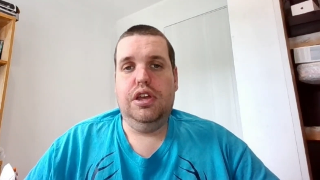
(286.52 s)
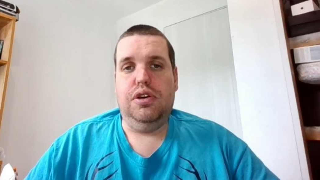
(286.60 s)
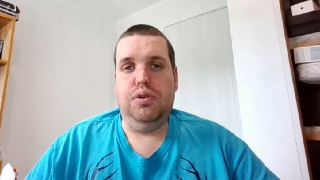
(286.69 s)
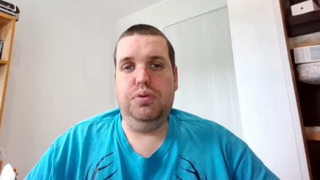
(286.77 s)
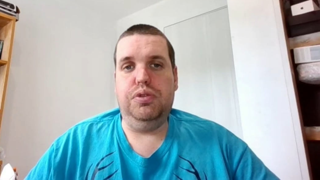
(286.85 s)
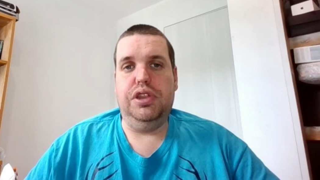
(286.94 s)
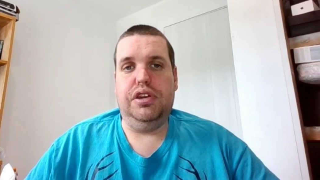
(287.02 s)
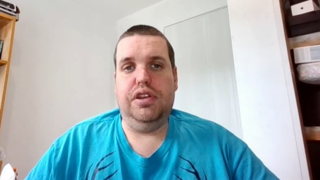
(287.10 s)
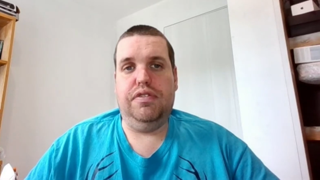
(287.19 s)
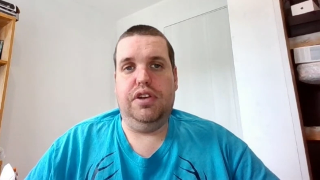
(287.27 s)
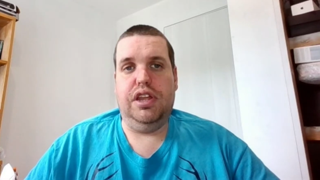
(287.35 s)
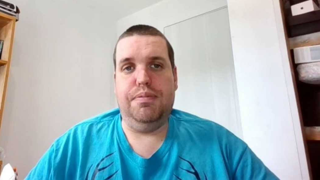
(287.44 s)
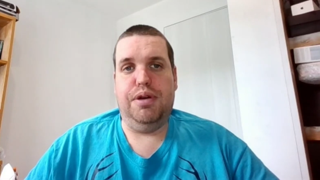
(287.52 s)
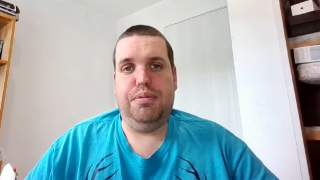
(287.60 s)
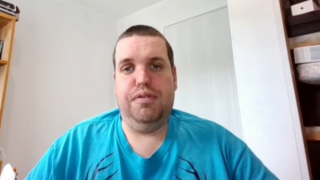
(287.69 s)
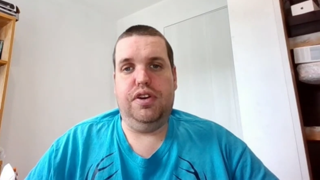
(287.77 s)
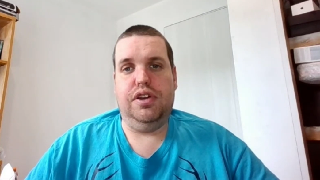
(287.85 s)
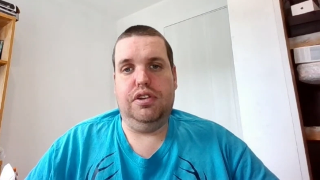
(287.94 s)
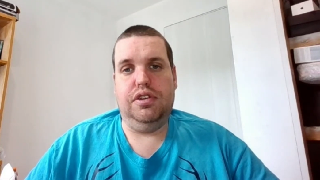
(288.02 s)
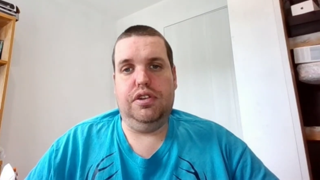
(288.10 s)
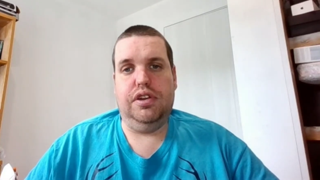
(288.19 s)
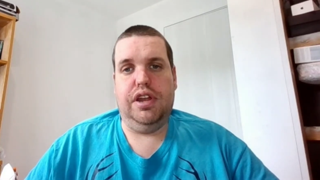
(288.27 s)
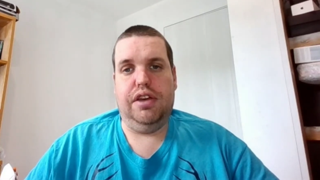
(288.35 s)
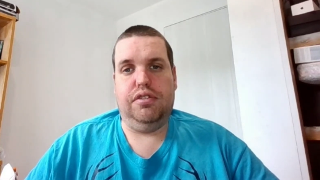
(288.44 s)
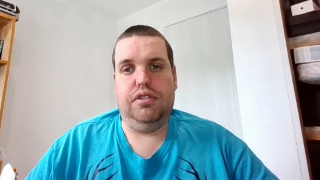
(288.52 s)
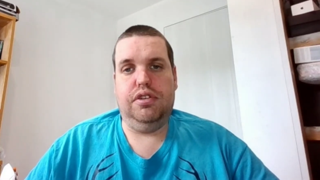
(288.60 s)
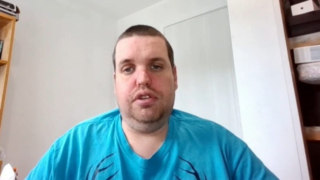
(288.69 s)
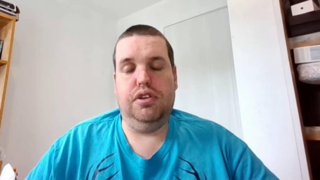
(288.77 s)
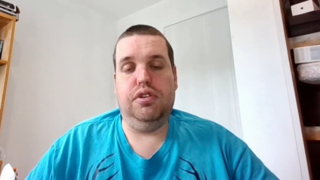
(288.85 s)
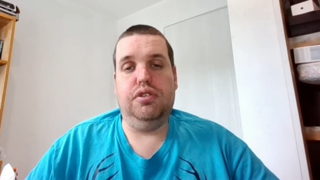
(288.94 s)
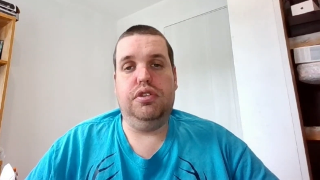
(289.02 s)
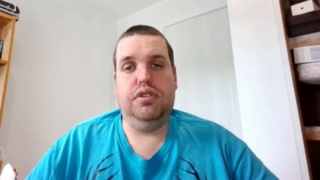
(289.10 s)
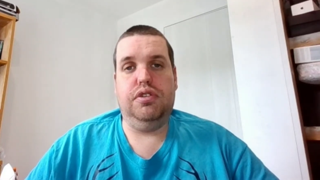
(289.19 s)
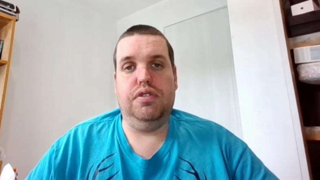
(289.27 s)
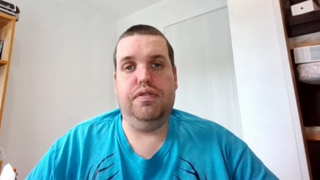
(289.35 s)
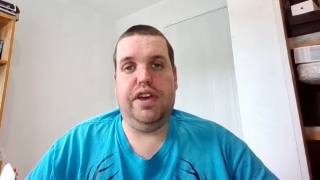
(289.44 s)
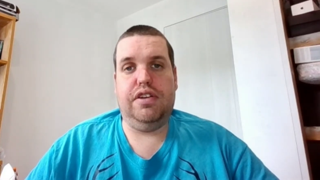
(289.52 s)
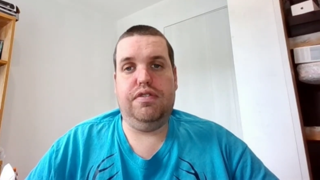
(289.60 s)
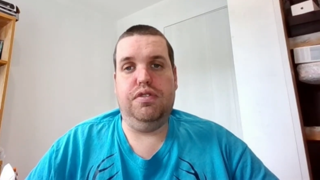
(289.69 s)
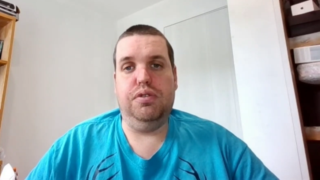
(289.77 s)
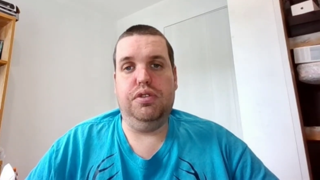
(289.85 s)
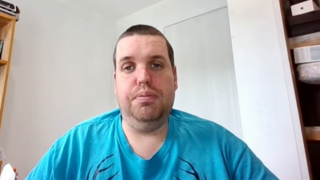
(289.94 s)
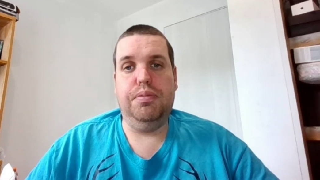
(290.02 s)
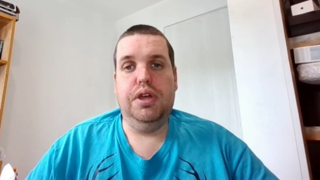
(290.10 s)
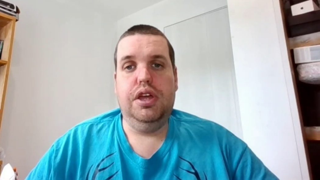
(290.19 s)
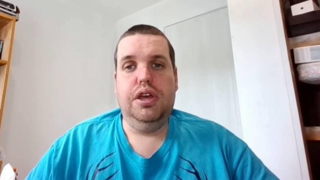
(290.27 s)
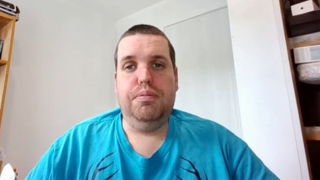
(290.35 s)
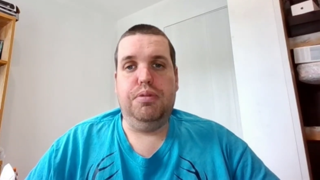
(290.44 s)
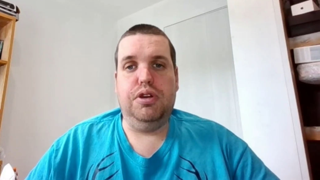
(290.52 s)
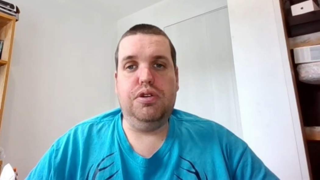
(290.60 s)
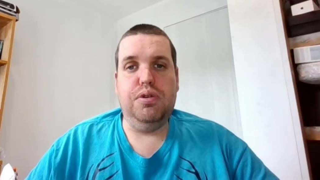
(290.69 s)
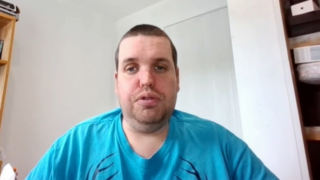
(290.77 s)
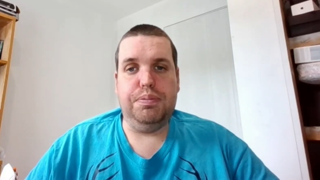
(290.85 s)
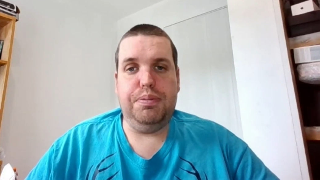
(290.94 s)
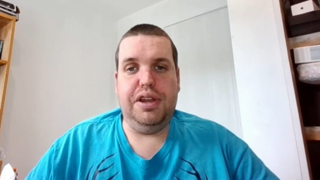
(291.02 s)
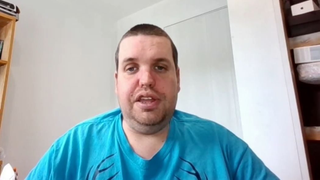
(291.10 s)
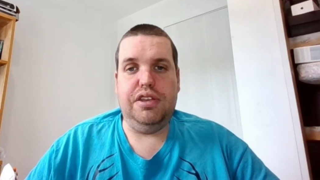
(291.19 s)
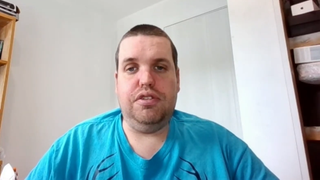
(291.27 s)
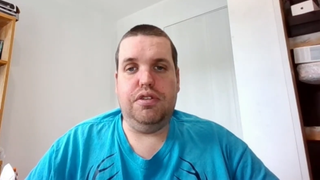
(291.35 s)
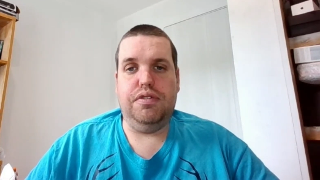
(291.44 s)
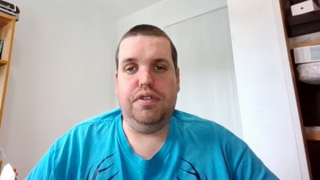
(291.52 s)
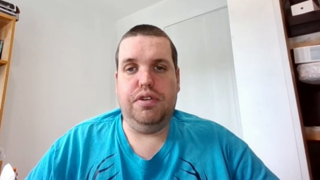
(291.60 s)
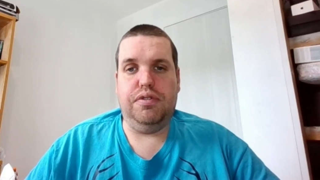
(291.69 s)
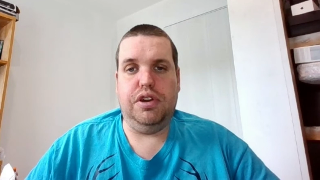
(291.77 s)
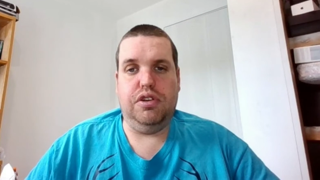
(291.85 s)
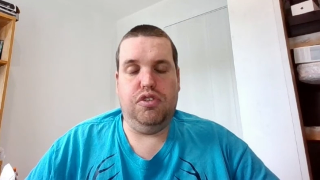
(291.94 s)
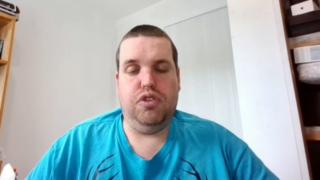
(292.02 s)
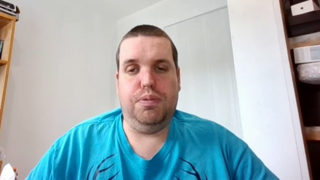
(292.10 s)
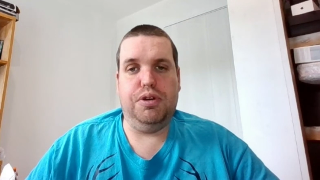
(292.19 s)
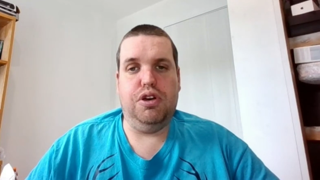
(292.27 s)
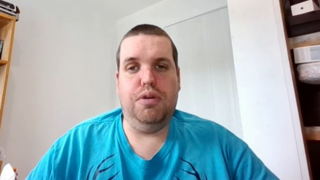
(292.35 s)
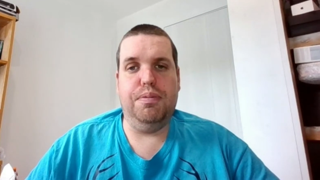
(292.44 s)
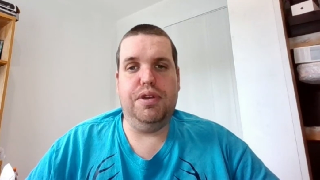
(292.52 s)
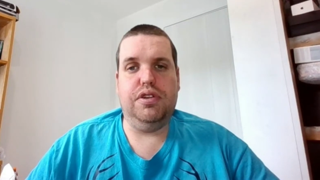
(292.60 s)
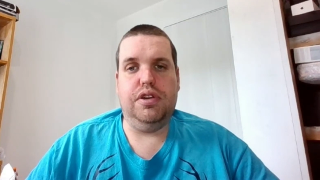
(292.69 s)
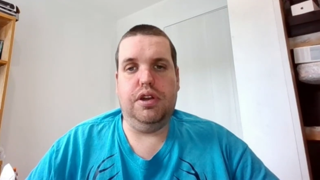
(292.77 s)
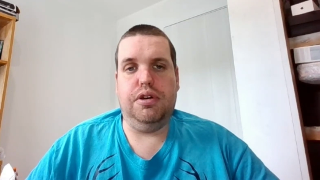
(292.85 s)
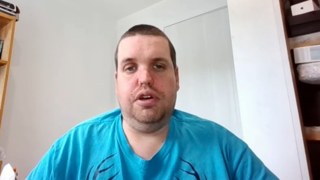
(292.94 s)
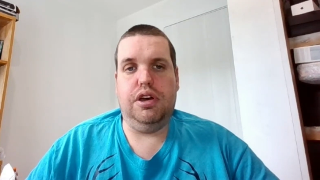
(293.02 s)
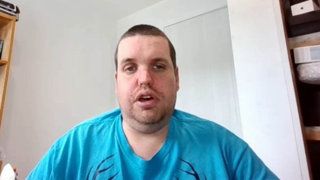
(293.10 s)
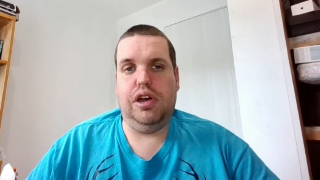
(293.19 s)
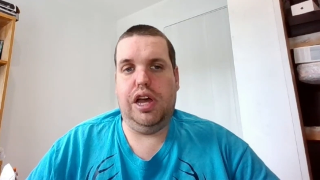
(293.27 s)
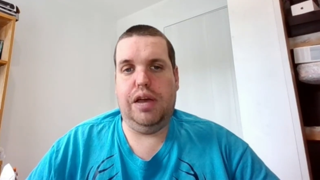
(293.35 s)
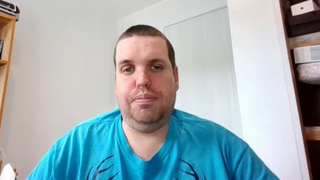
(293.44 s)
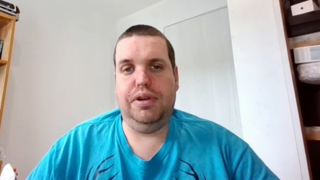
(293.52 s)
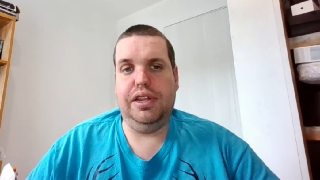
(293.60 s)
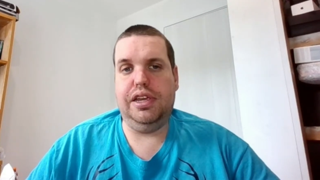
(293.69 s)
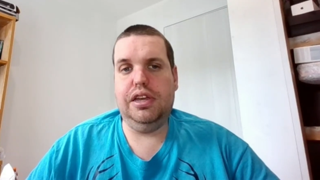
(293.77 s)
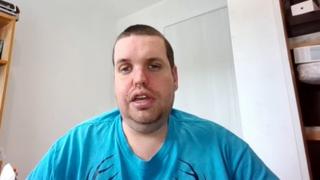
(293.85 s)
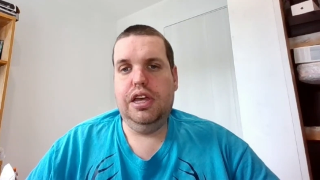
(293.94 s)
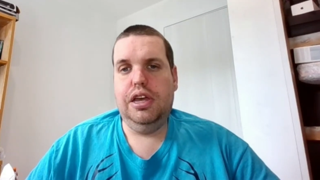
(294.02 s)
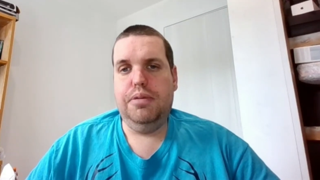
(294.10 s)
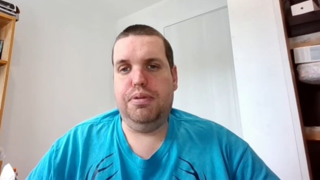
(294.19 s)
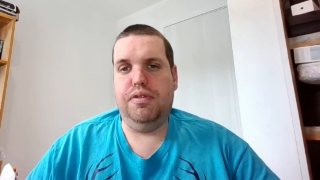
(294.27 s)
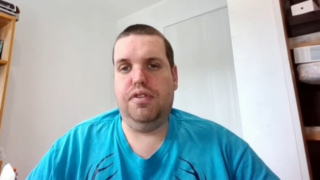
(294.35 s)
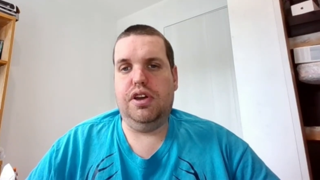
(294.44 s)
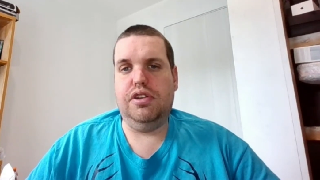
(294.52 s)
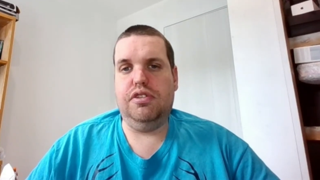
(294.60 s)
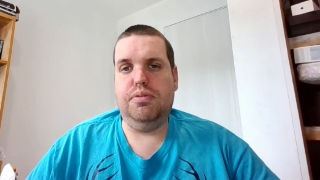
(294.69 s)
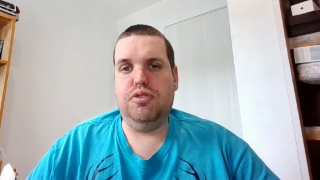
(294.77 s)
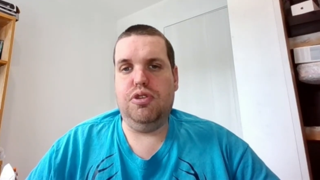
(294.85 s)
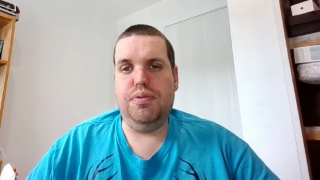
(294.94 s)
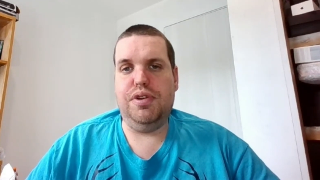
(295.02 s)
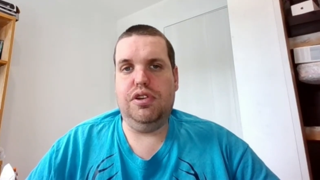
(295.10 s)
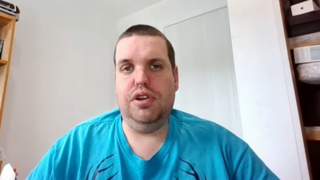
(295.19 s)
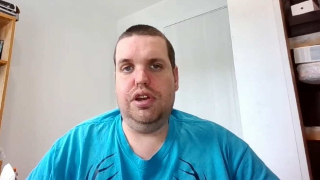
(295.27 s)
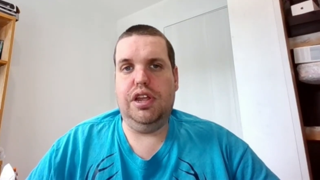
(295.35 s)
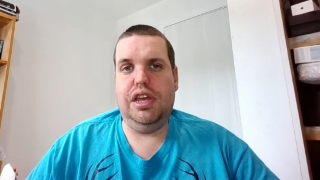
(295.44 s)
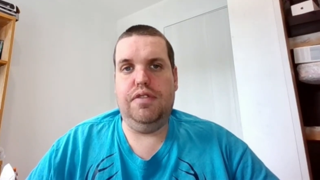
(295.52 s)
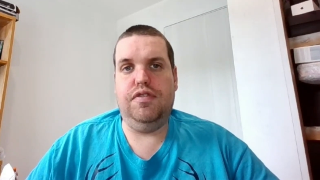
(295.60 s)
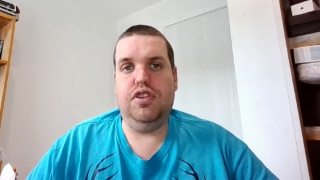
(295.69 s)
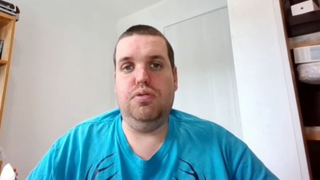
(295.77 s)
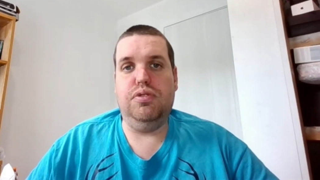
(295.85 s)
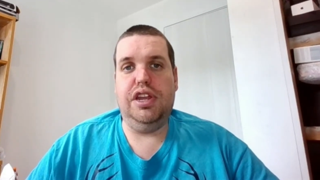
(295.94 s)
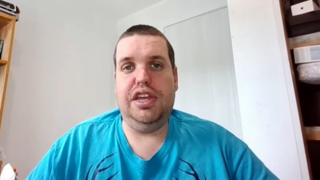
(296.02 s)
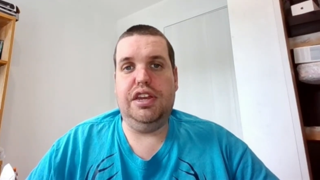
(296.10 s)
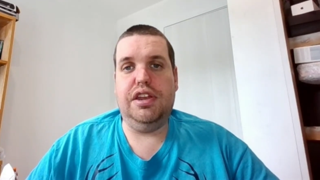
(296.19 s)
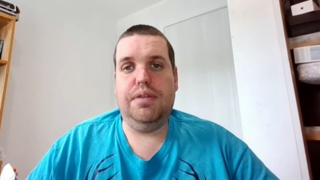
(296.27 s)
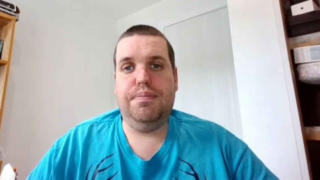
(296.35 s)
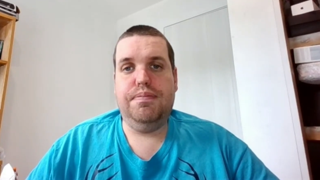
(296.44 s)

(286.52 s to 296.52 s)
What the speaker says: all the different email providers and how to turn on two-factor for them. But of course, please do feel free to drop a comment and I'll happily provide some tuition if you need it.